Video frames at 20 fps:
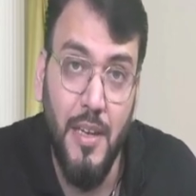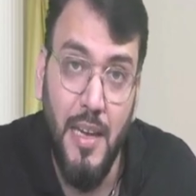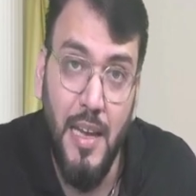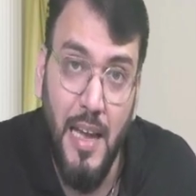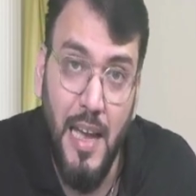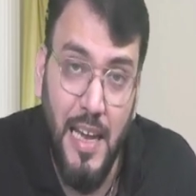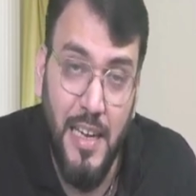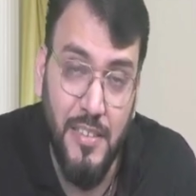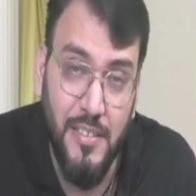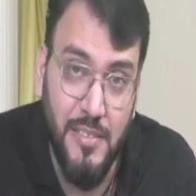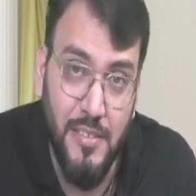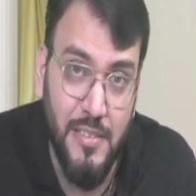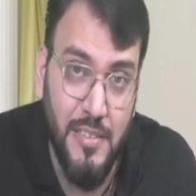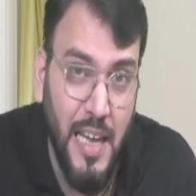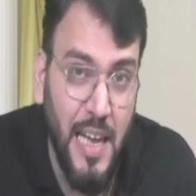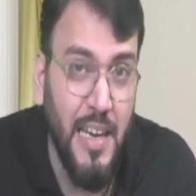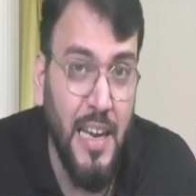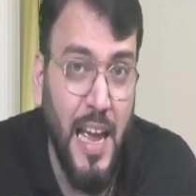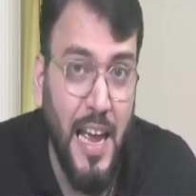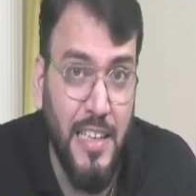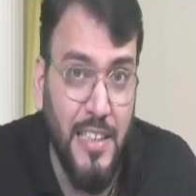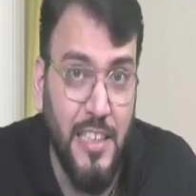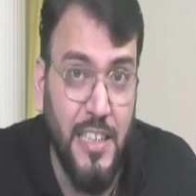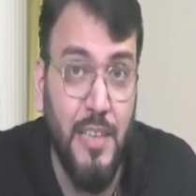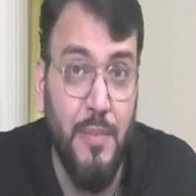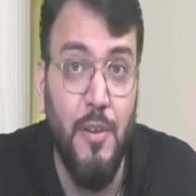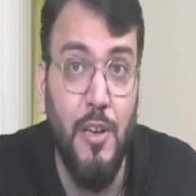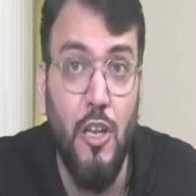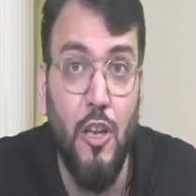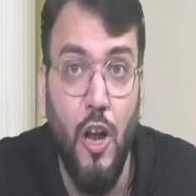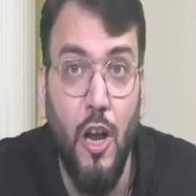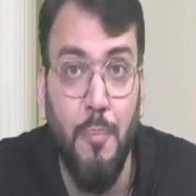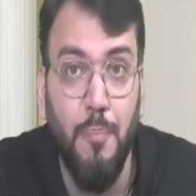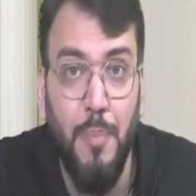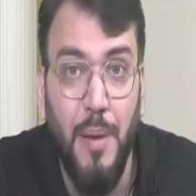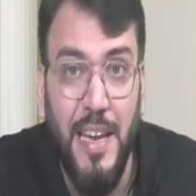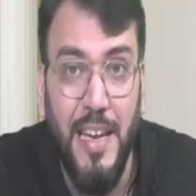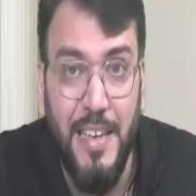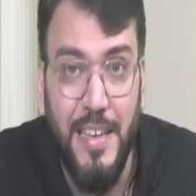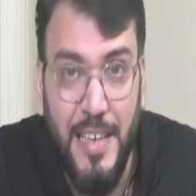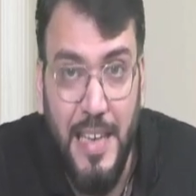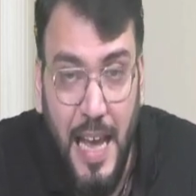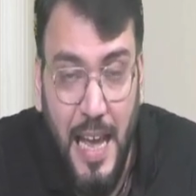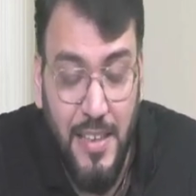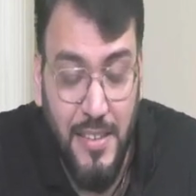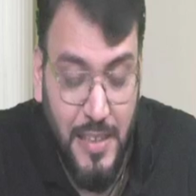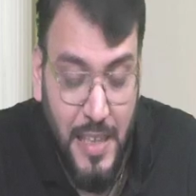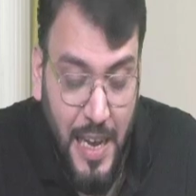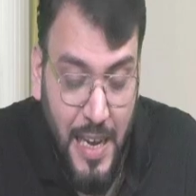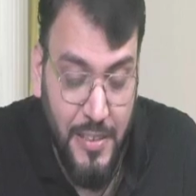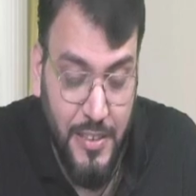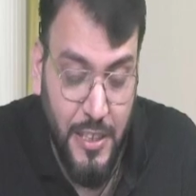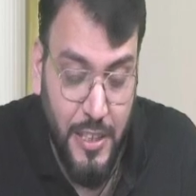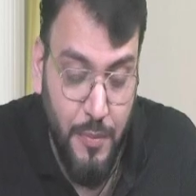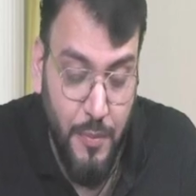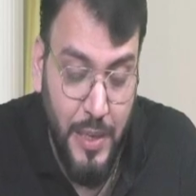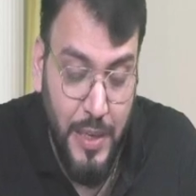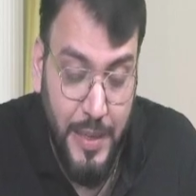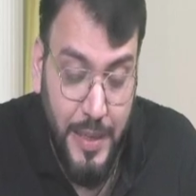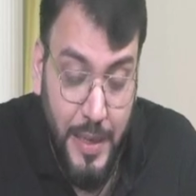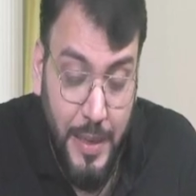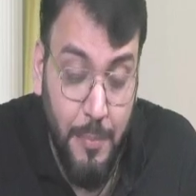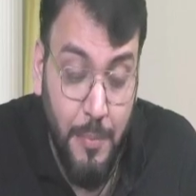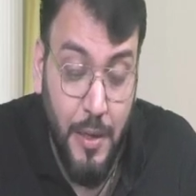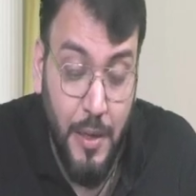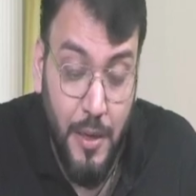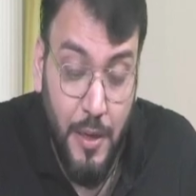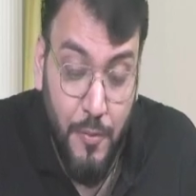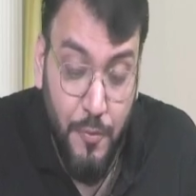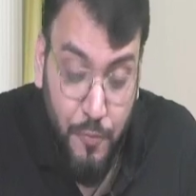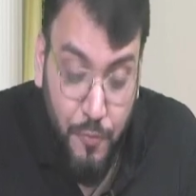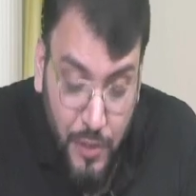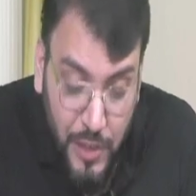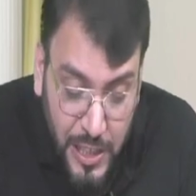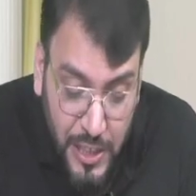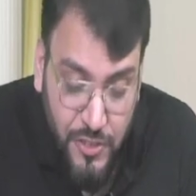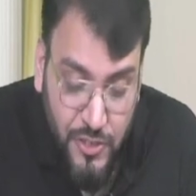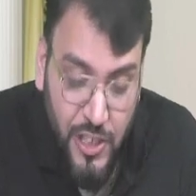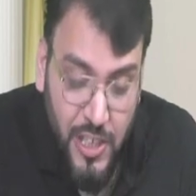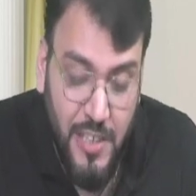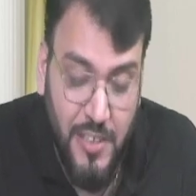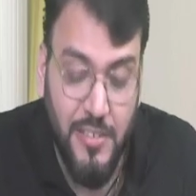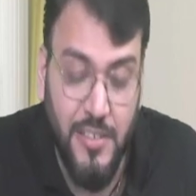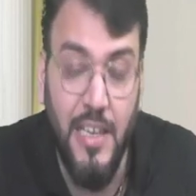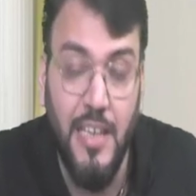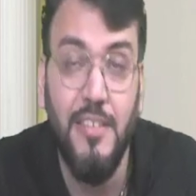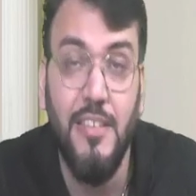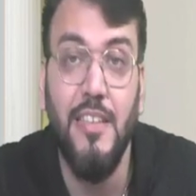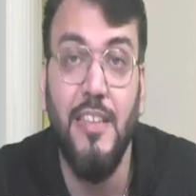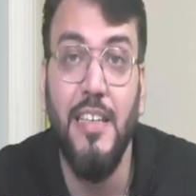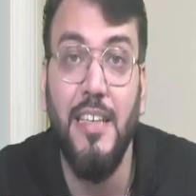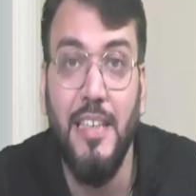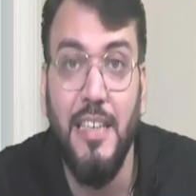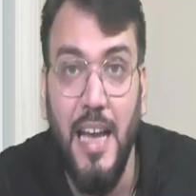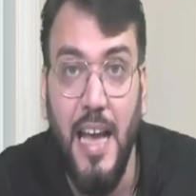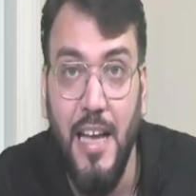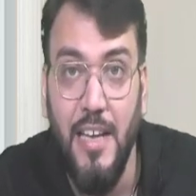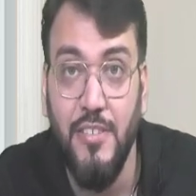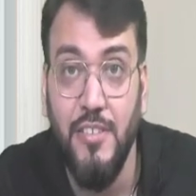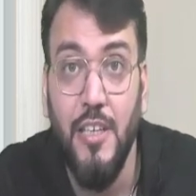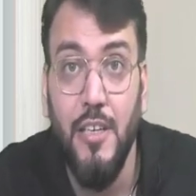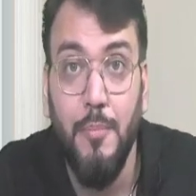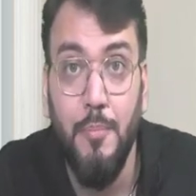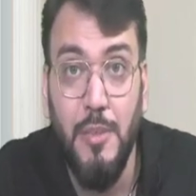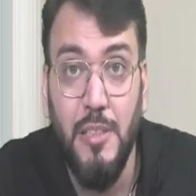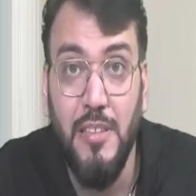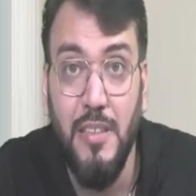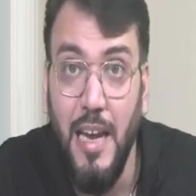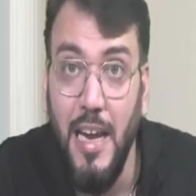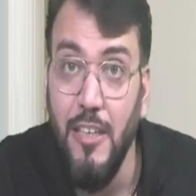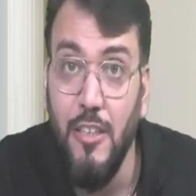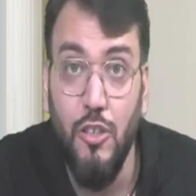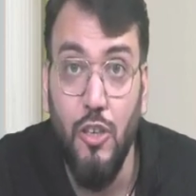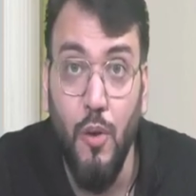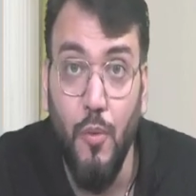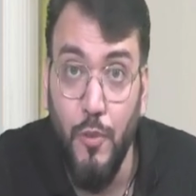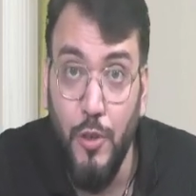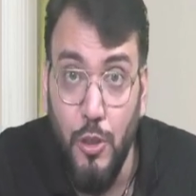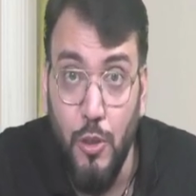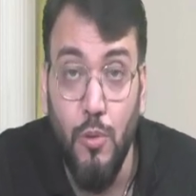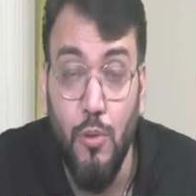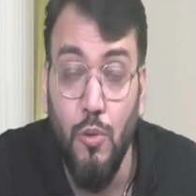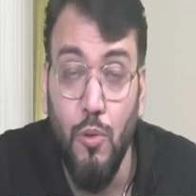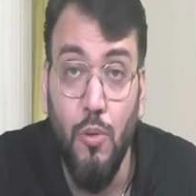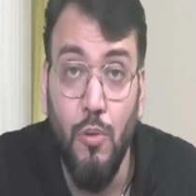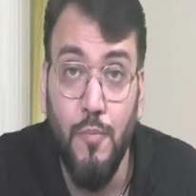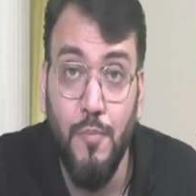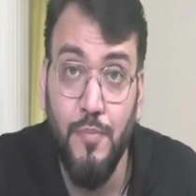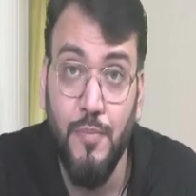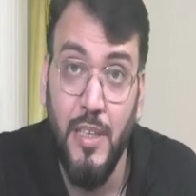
entity will not pay in cash. Entity will give free shares rather than cash. Means right now we don't know.